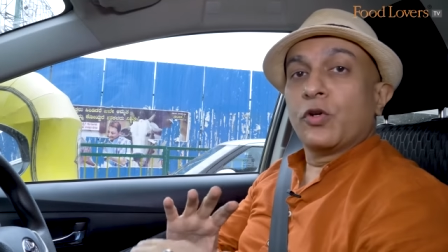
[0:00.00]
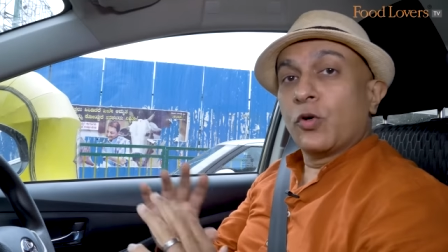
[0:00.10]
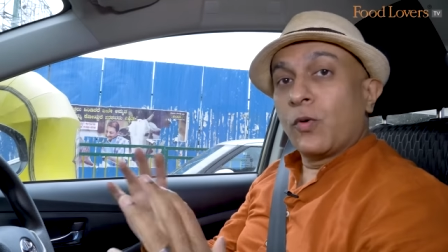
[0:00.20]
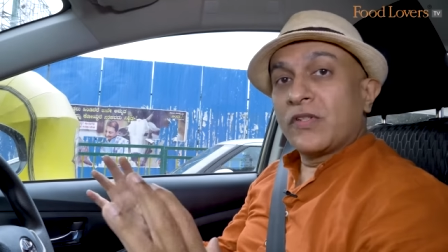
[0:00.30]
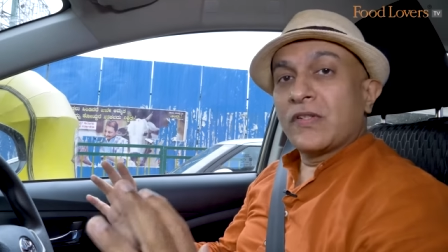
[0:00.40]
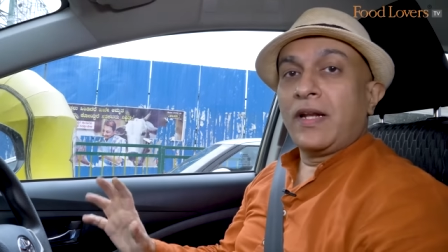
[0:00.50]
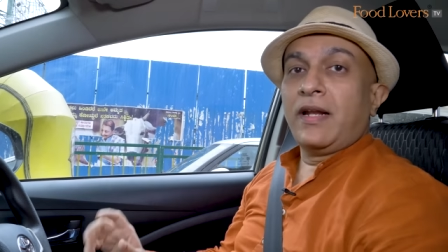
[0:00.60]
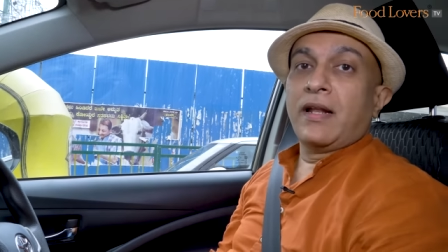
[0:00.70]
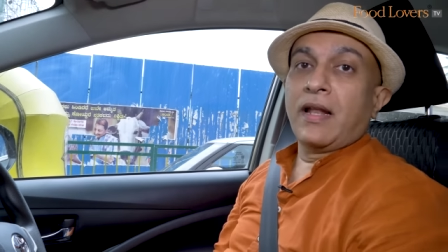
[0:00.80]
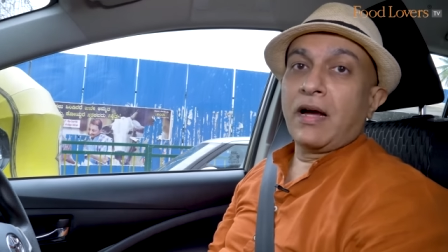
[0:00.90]

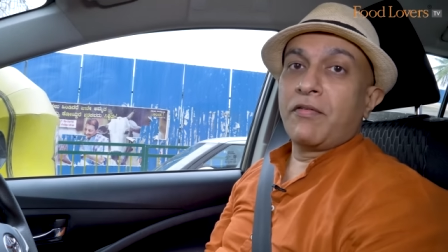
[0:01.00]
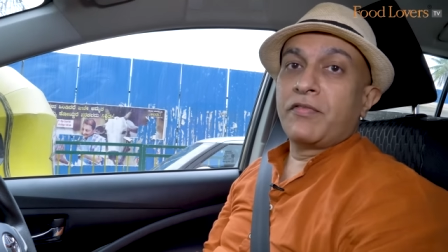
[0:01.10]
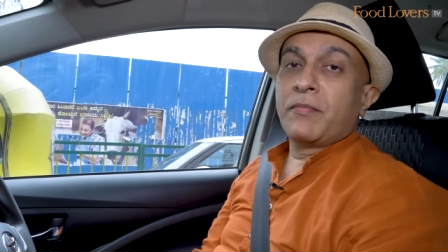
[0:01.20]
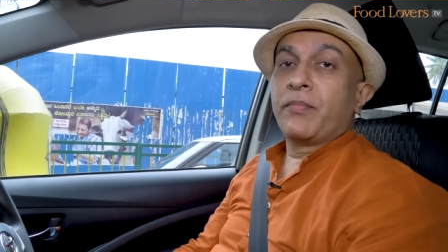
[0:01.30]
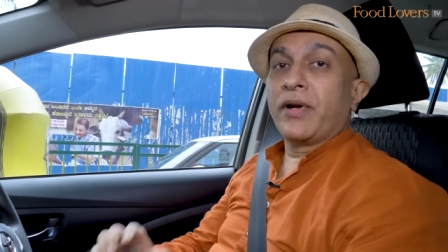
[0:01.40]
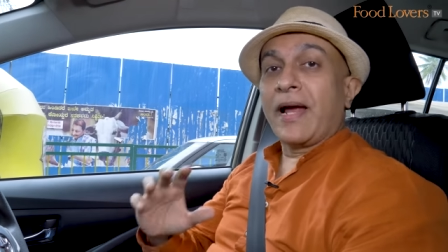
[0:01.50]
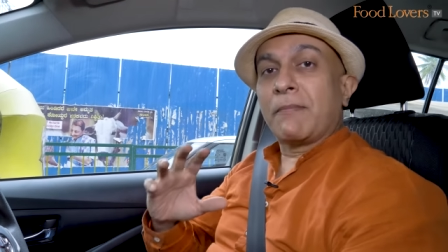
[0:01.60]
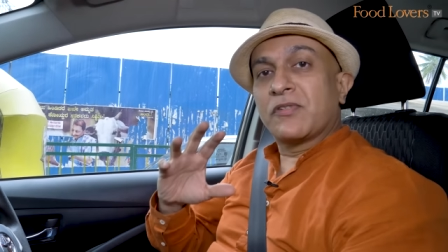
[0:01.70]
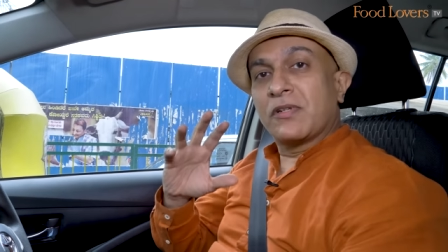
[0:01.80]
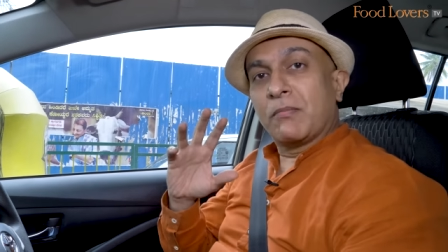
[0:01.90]
universally loved,
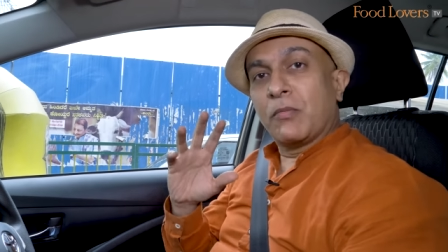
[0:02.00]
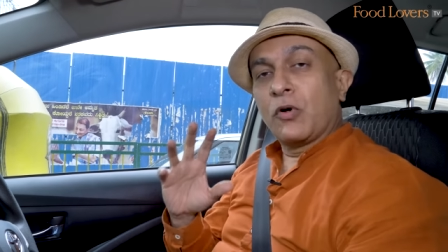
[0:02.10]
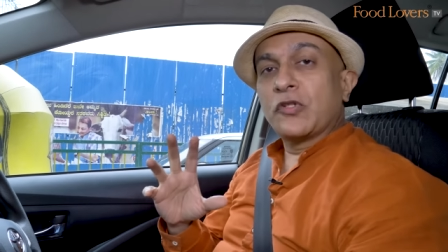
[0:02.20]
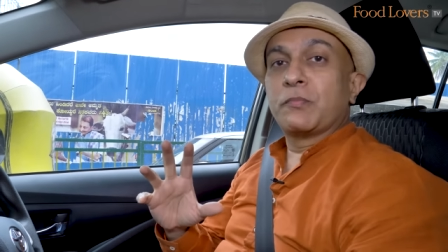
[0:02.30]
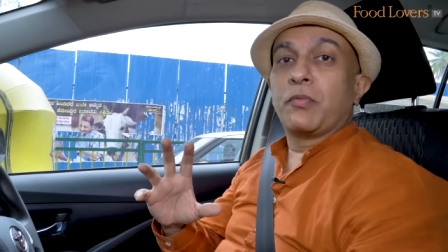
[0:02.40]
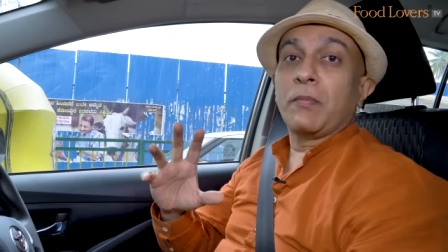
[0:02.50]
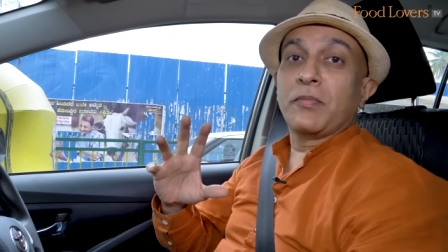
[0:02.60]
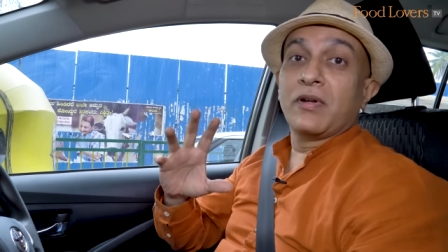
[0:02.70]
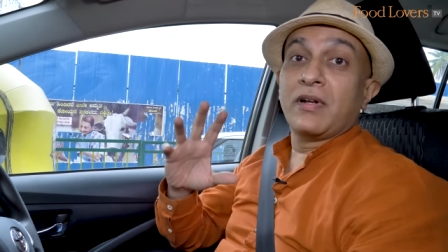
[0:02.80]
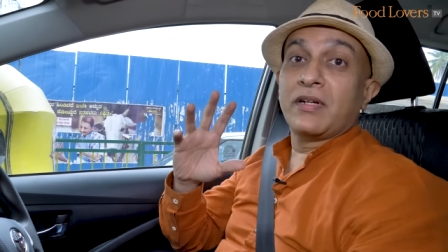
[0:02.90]
perhaps the most
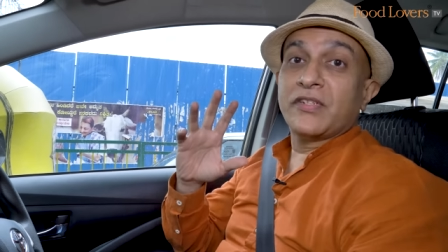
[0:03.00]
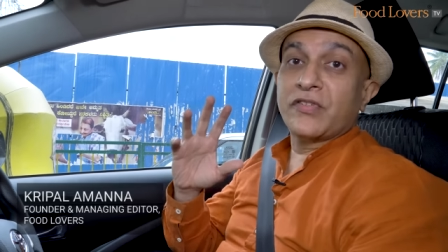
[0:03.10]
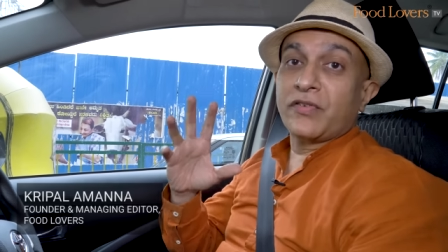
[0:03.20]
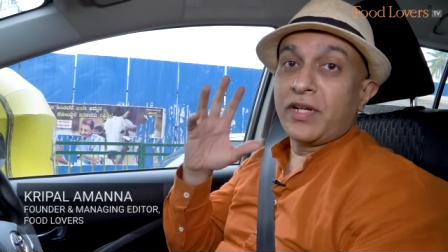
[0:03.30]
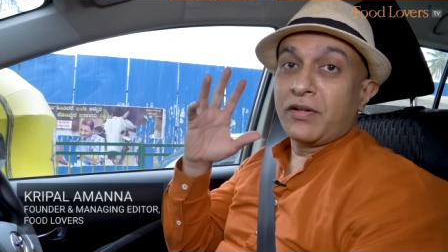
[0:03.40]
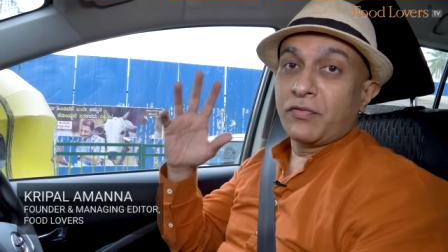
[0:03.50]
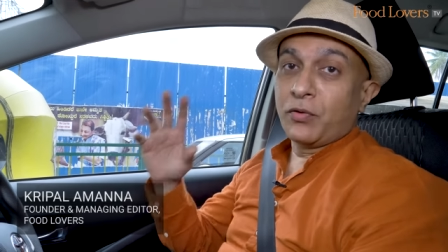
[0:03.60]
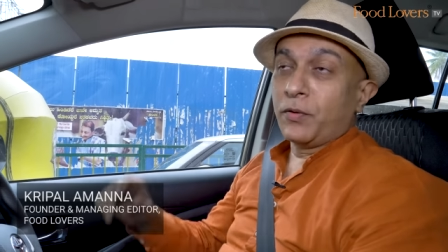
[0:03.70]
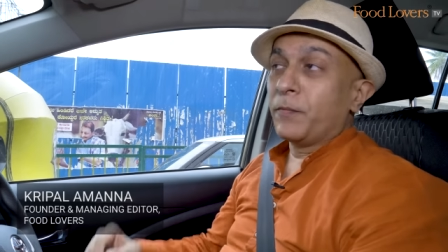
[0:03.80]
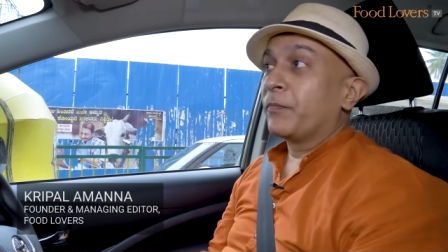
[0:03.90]
popular street
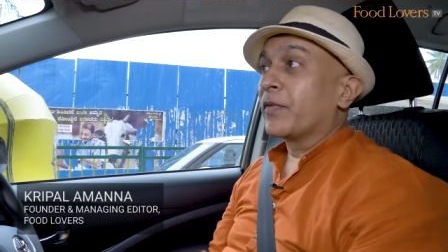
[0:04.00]
food.